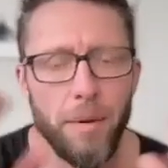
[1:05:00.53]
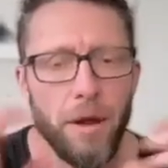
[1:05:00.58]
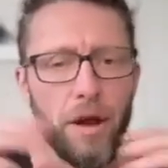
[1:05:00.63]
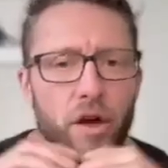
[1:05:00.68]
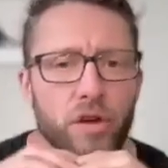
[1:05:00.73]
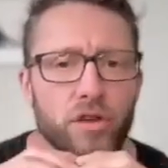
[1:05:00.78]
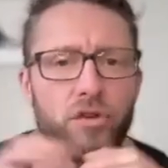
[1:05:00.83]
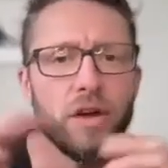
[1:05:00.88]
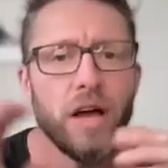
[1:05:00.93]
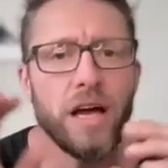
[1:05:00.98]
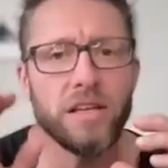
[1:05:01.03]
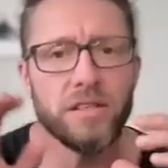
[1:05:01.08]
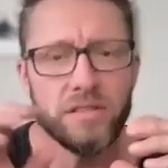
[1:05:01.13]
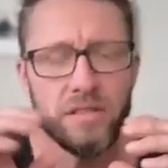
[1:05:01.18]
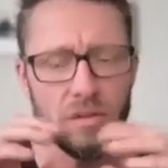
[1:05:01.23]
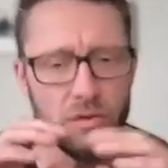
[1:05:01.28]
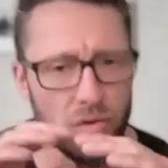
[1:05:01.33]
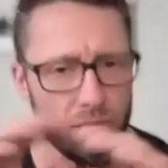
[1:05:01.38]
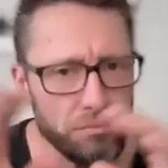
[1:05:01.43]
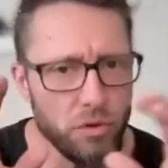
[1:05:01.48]
I know you guys,
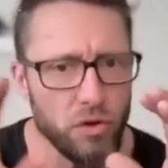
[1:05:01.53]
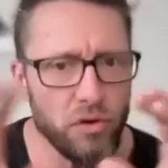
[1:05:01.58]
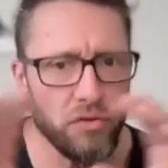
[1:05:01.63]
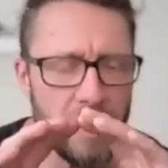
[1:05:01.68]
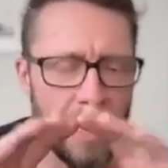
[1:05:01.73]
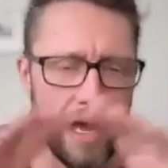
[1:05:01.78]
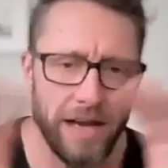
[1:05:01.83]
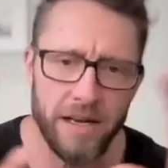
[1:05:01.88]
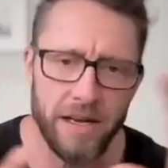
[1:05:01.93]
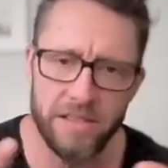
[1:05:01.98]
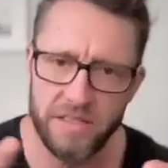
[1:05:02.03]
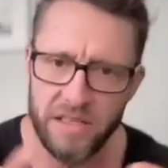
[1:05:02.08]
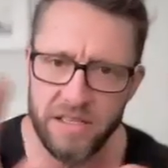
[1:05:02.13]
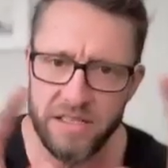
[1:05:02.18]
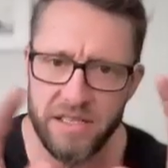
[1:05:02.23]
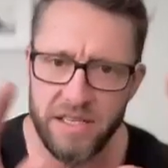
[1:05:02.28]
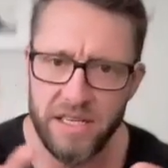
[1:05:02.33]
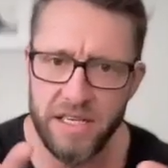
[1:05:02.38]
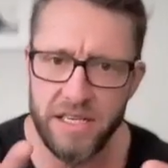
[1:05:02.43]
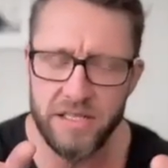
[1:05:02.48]
MoveNat
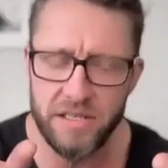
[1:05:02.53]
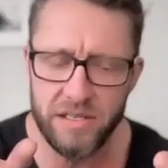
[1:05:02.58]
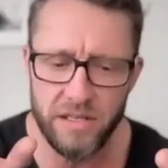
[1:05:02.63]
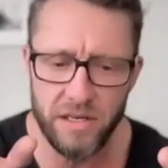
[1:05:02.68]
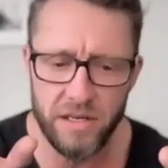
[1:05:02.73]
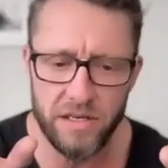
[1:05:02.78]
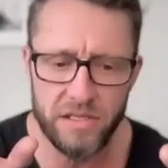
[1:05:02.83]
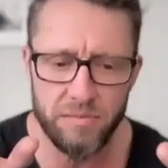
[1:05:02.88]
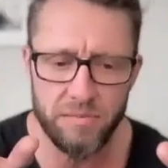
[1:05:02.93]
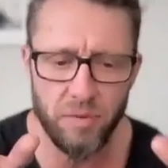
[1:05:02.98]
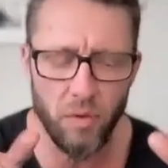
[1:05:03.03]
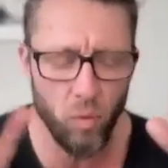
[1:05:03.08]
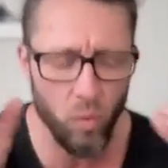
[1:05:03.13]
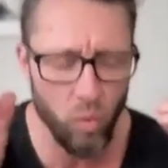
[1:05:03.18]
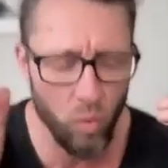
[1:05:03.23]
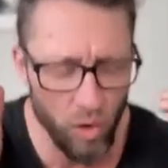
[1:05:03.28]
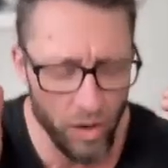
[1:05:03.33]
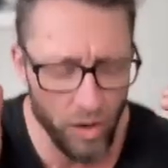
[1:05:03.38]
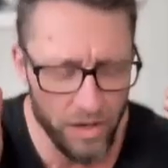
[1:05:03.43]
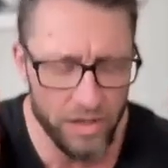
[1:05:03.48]
doesn't teach this, but
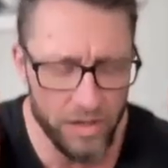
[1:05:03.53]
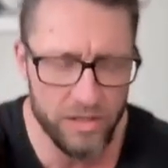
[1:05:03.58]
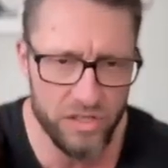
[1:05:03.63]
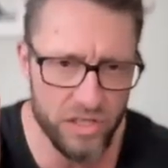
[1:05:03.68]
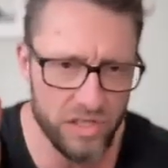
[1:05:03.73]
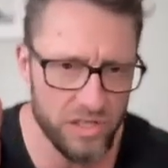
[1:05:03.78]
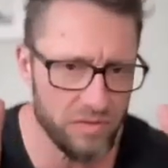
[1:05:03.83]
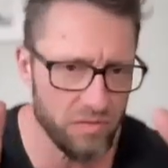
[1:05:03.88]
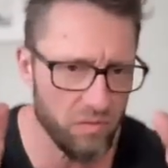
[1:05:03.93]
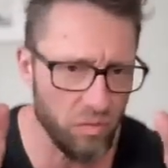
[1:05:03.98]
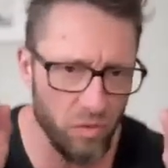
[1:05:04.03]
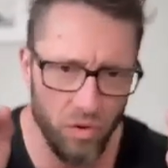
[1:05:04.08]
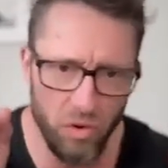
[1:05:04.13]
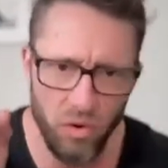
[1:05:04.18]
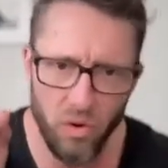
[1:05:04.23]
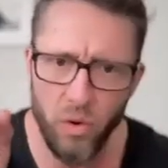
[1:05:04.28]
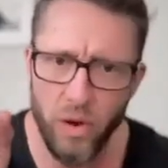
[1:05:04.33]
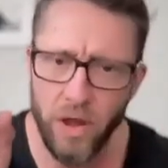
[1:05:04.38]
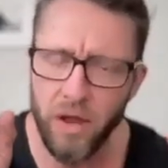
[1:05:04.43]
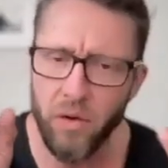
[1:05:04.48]
what, just real
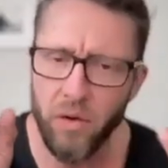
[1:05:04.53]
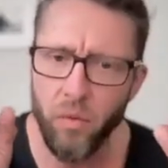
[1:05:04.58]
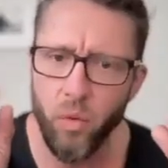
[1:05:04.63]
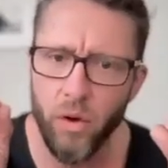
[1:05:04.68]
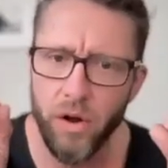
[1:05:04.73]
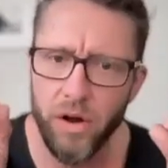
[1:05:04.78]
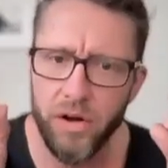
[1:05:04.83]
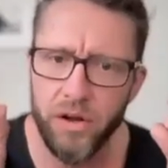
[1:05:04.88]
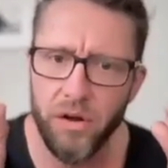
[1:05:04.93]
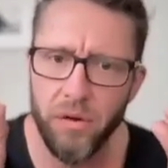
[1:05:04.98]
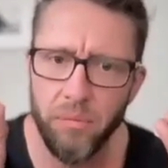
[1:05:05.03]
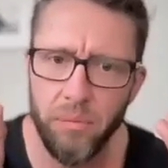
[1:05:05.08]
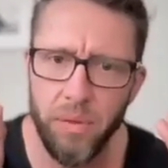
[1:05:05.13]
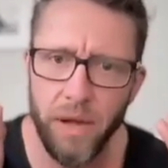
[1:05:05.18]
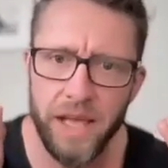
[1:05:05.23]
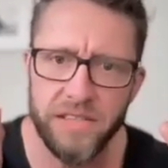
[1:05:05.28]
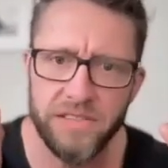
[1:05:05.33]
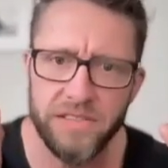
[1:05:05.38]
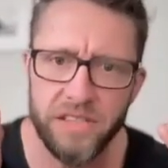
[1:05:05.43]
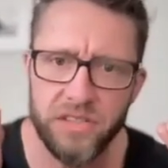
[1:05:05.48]
quick, what are your
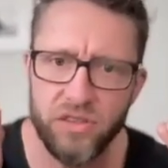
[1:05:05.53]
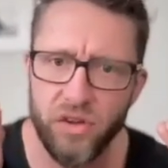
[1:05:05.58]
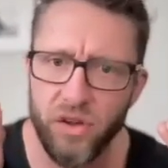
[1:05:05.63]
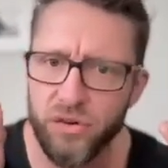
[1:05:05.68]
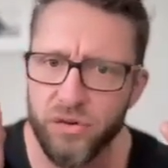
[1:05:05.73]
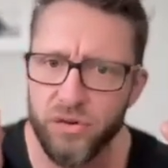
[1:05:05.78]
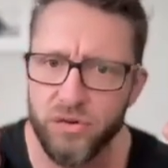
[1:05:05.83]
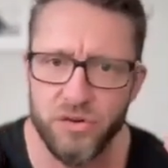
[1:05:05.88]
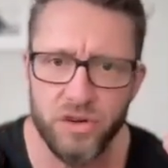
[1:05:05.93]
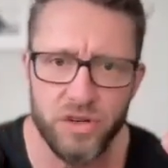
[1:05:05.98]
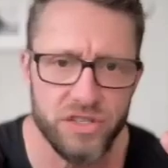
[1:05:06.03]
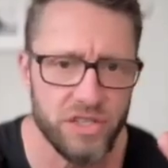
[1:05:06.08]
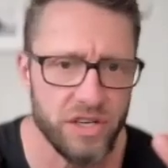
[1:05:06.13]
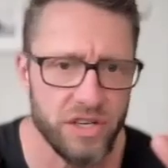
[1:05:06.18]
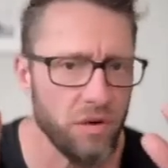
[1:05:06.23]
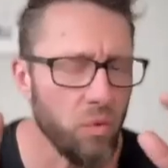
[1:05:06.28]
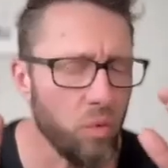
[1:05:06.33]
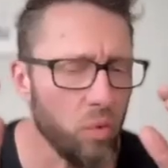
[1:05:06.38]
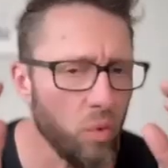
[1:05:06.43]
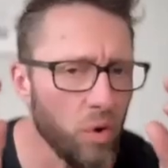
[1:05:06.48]
basics on
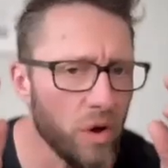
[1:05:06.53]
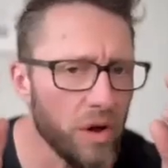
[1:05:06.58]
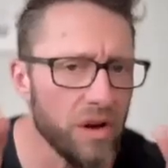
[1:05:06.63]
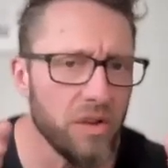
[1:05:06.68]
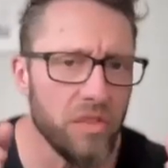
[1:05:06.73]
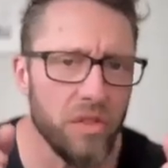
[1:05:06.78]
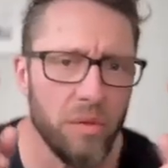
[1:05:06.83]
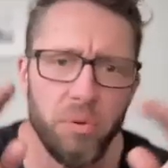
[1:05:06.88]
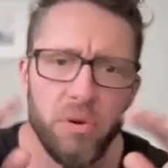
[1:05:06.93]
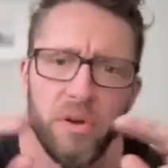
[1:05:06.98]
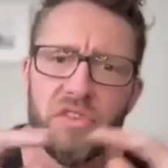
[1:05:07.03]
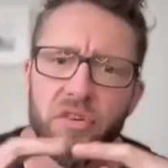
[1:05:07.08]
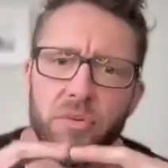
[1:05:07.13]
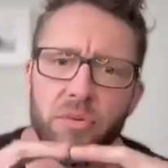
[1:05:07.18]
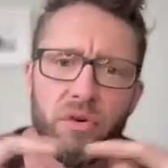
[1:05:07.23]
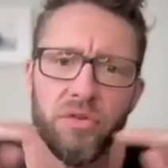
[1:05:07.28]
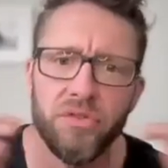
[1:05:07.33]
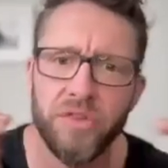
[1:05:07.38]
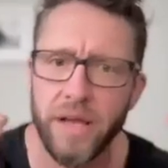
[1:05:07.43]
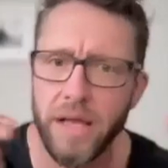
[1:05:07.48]
nutrition? What are the
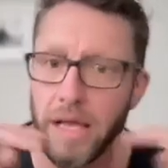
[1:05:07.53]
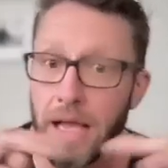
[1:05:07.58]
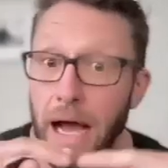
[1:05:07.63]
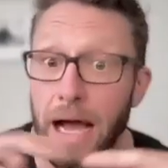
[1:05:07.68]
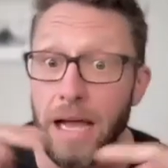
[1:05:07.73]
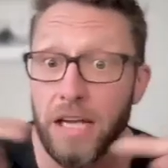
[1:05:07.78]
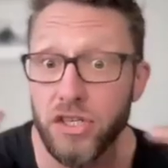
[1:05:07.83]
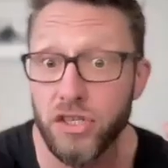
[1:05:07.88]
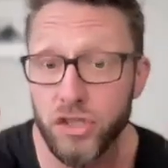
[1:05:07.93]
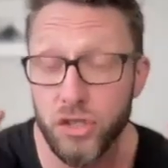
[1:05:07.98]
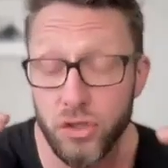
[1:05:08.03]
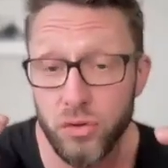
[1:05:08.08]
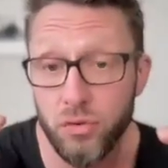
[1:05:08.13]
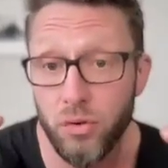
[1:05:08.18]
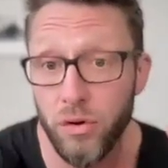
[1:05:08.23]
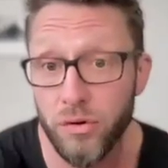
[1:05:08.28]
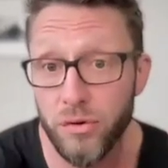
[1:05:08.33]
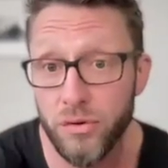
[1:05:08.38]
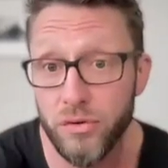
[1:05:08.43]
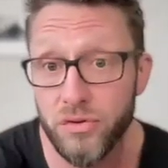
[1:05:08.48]
principles that guide you
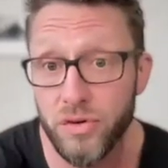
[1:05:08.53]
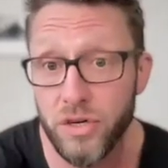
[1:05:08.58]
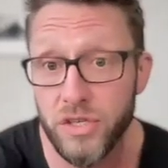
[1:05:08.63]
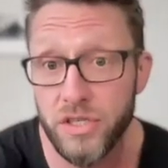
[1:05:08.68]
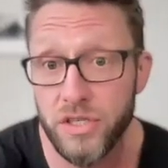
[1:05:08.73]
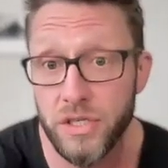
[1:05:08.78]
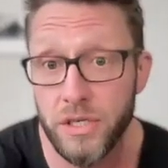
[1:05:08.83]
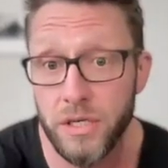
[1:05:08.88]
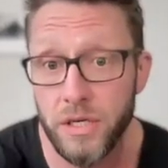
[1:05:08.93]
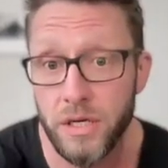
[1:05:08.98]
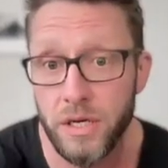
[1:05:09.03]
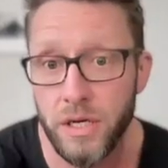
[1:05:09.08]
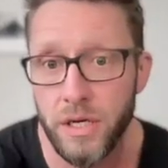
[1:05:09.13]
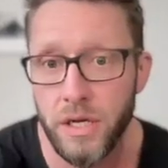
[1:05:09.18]
on nutrition?